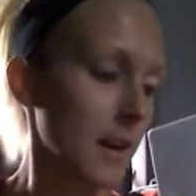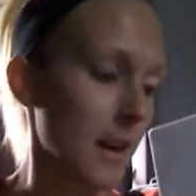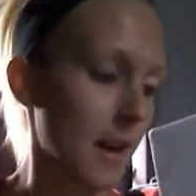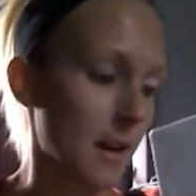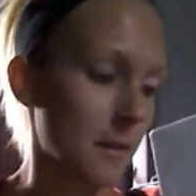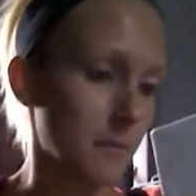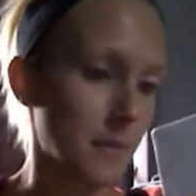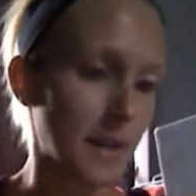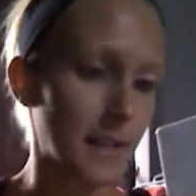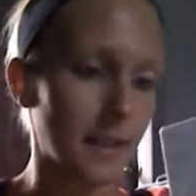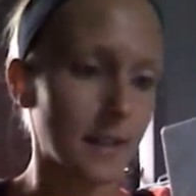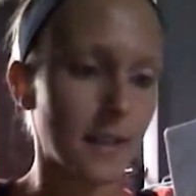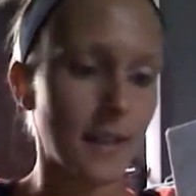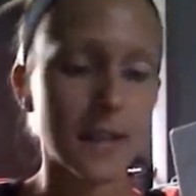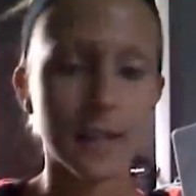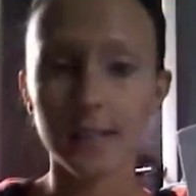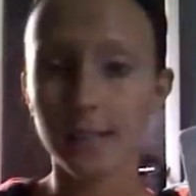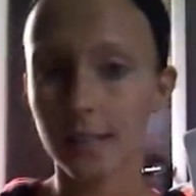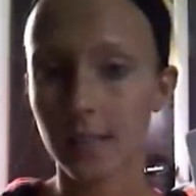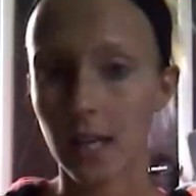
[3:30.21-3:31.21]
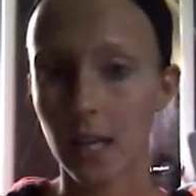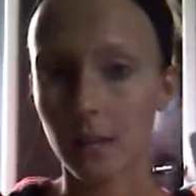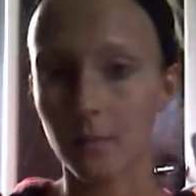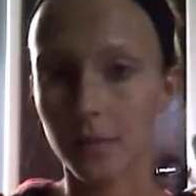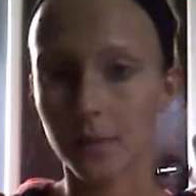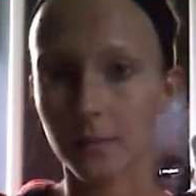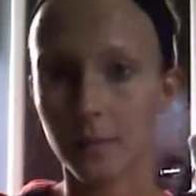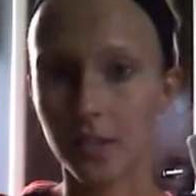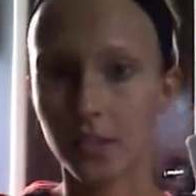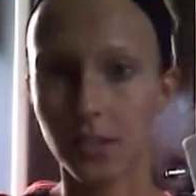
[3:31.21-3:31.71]
My next
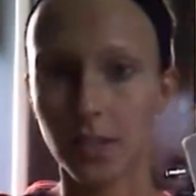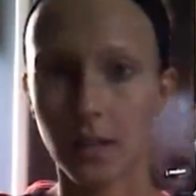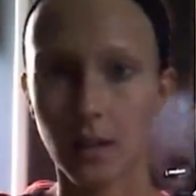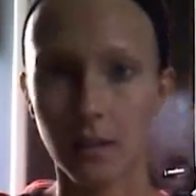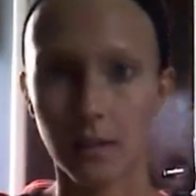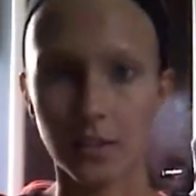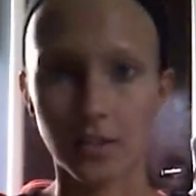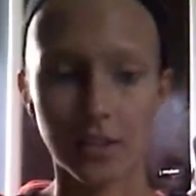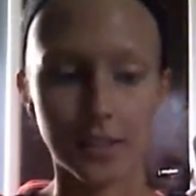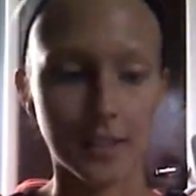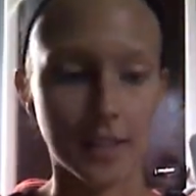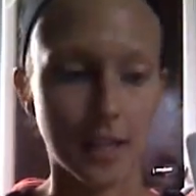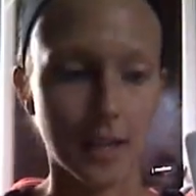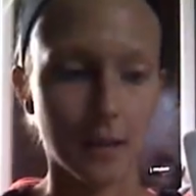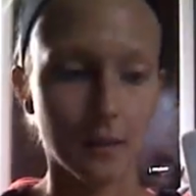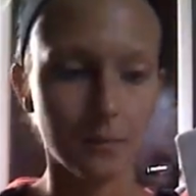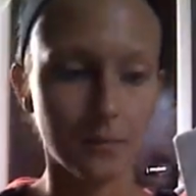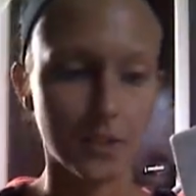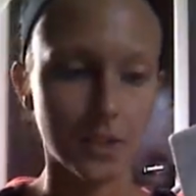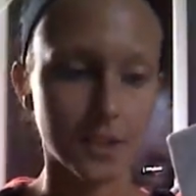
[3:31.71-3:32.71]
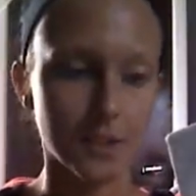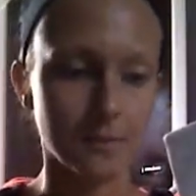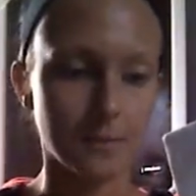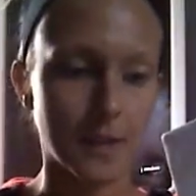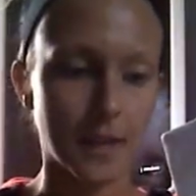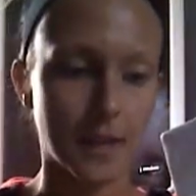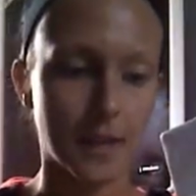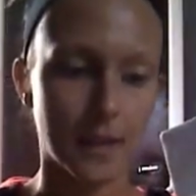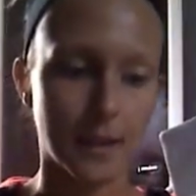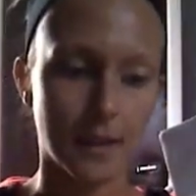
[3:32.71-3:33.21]
tab is my Shakeology tab, just
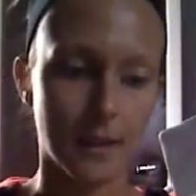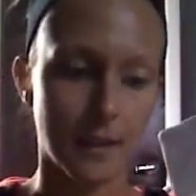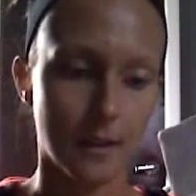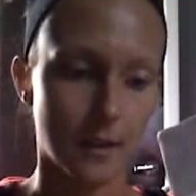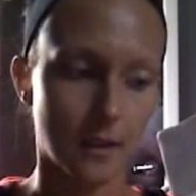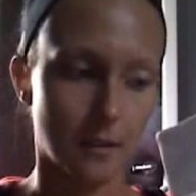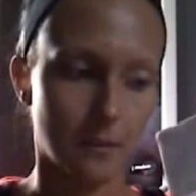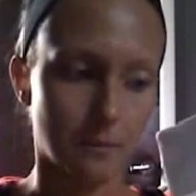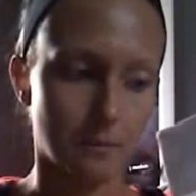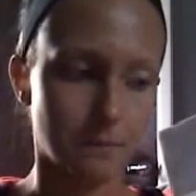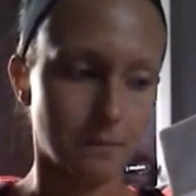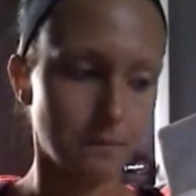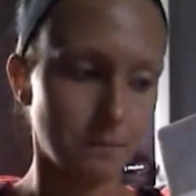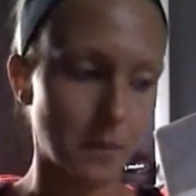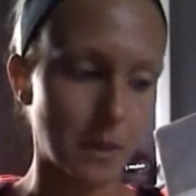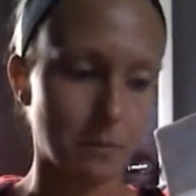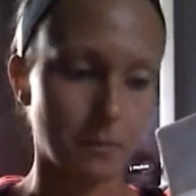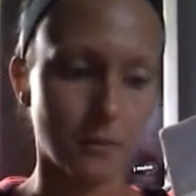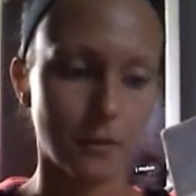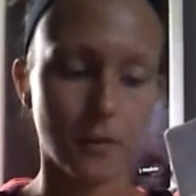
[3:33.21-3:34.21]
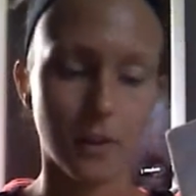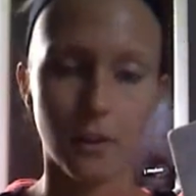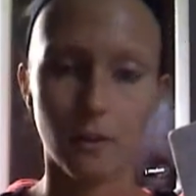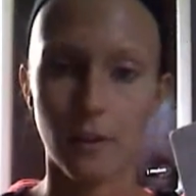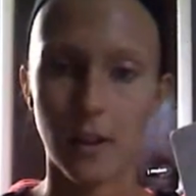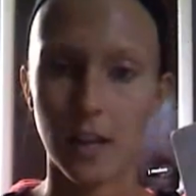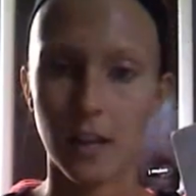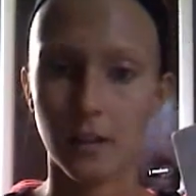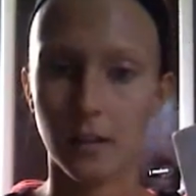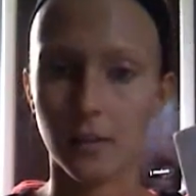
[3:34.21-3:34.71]
my people that
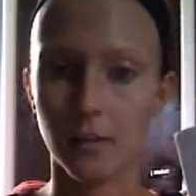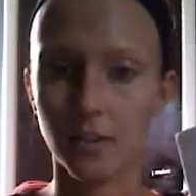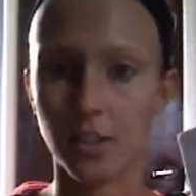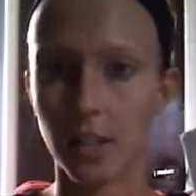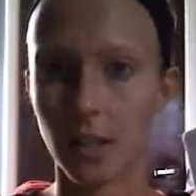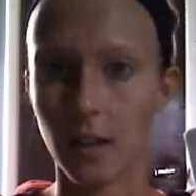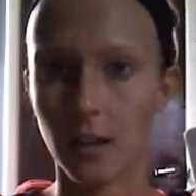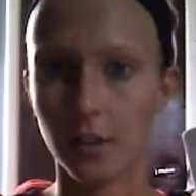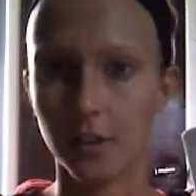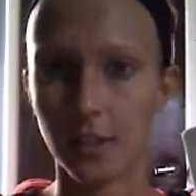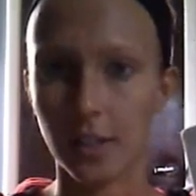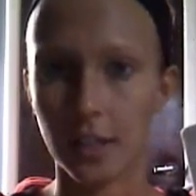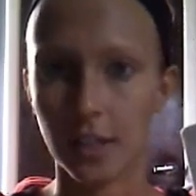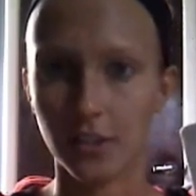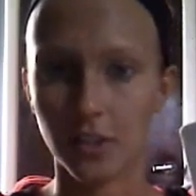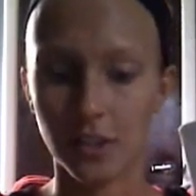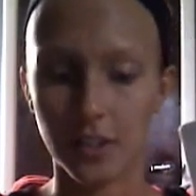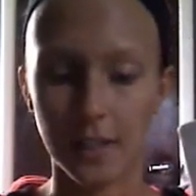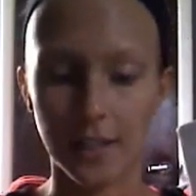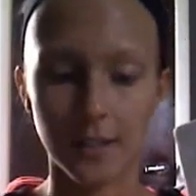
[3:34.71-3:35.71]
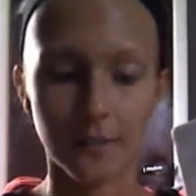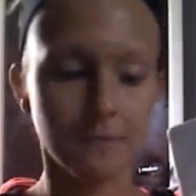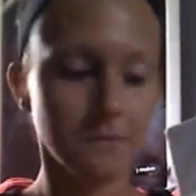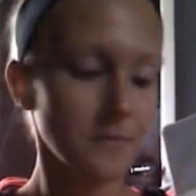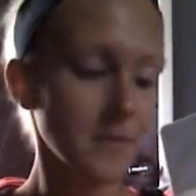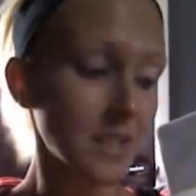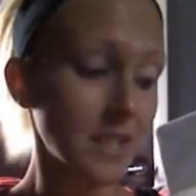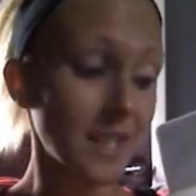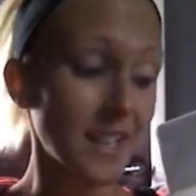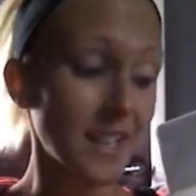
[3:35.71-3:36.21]
are on Shakeology HD,
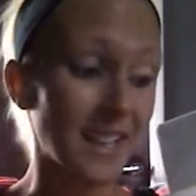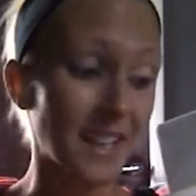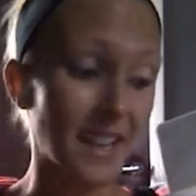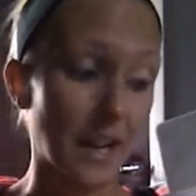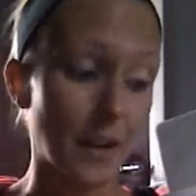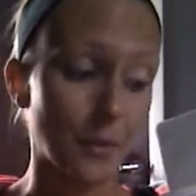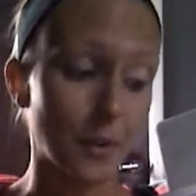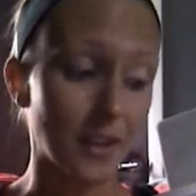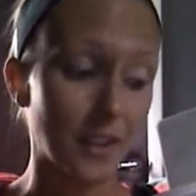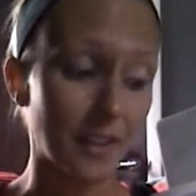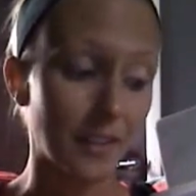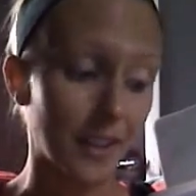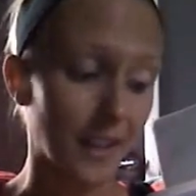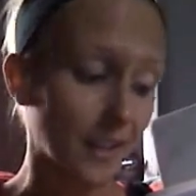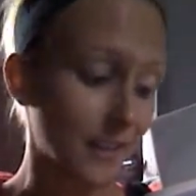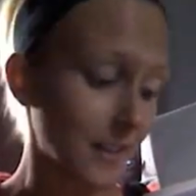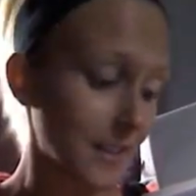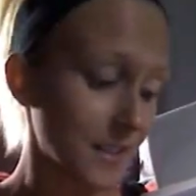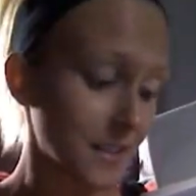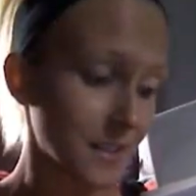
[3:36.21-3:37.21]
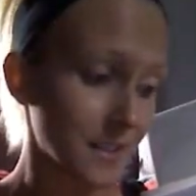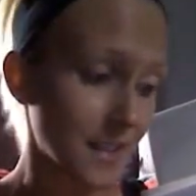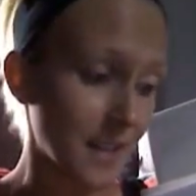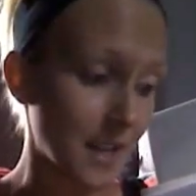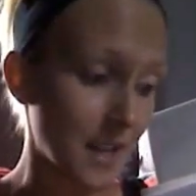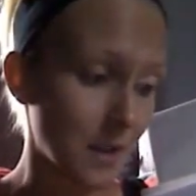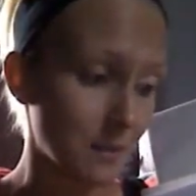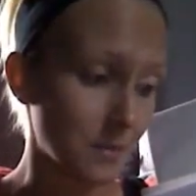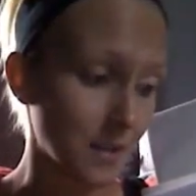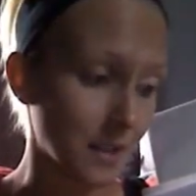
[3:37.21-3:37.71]
and I really like these
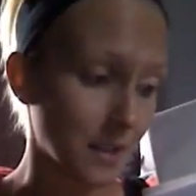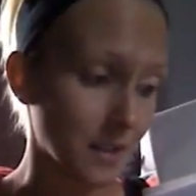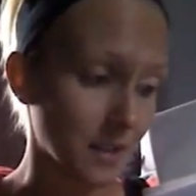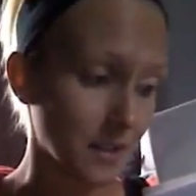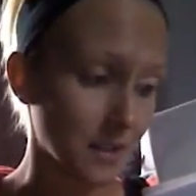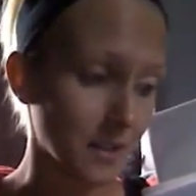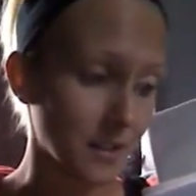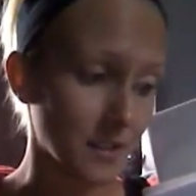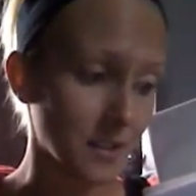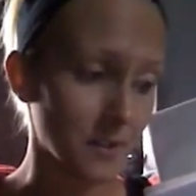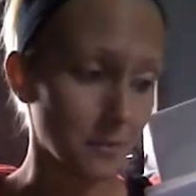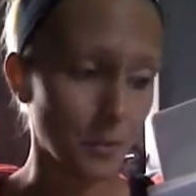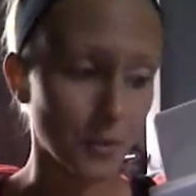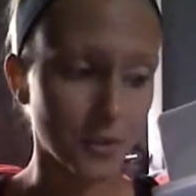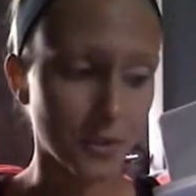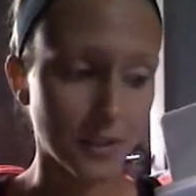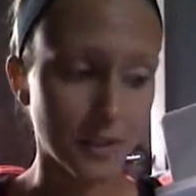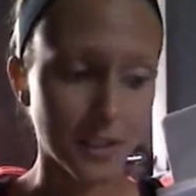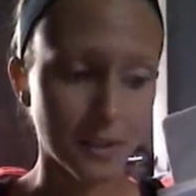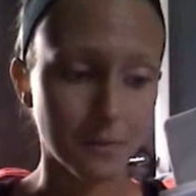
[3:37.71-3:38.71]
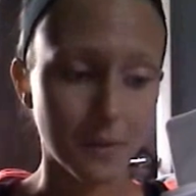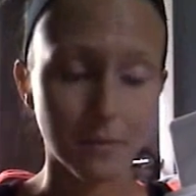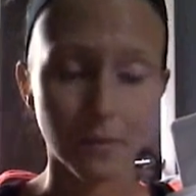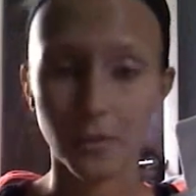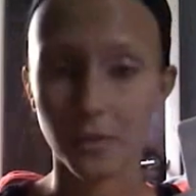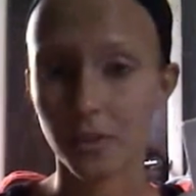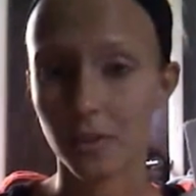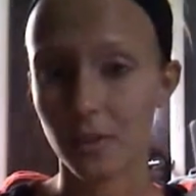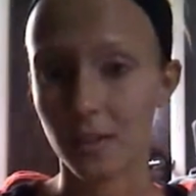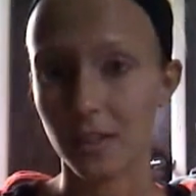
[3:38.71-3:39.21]
tab because most of these
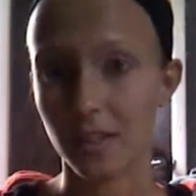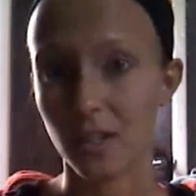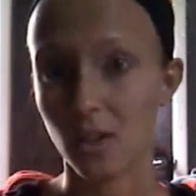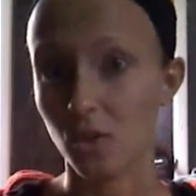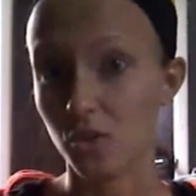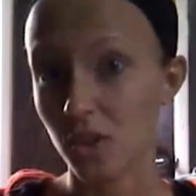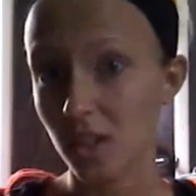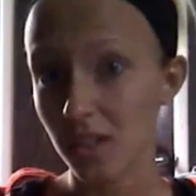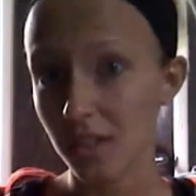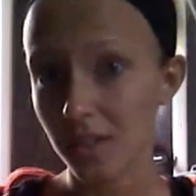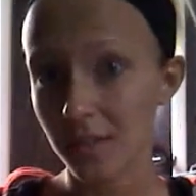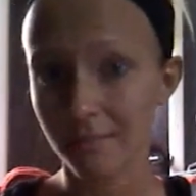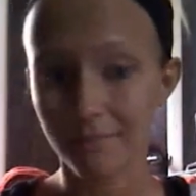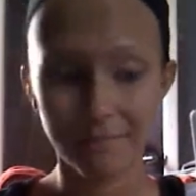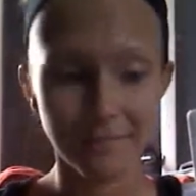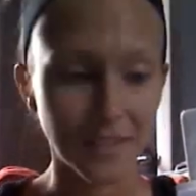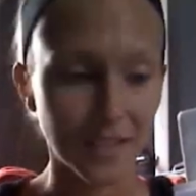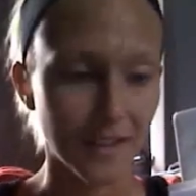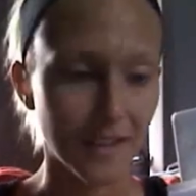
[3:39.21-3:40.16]
people turn into coaches.